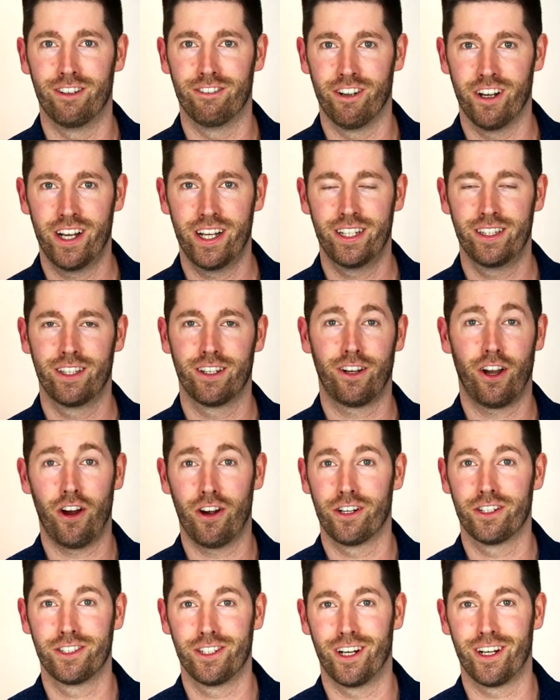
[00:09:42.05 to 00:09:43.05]
right? The
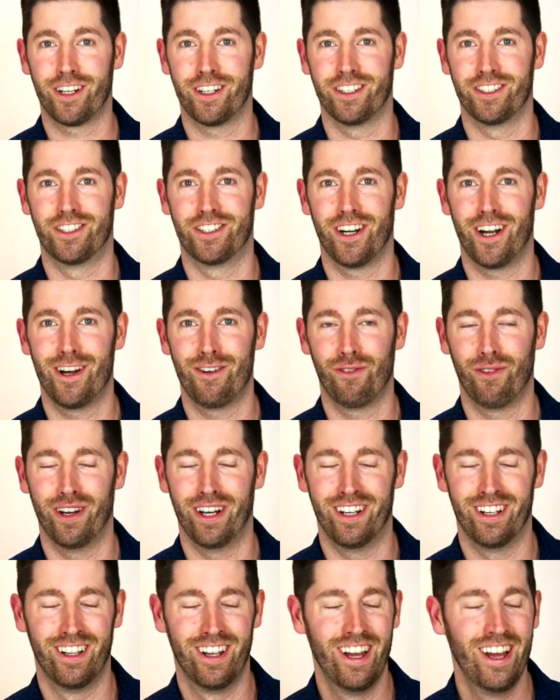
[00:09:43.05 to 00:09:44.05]
car is not going to drive
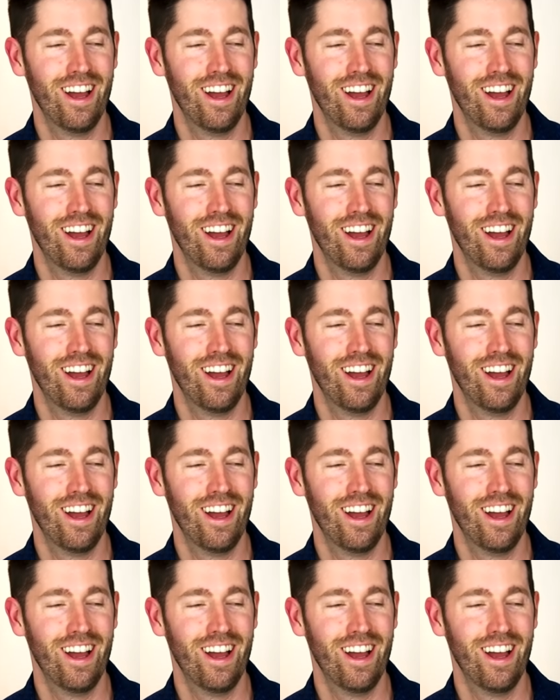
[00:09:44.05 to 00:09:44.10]
well.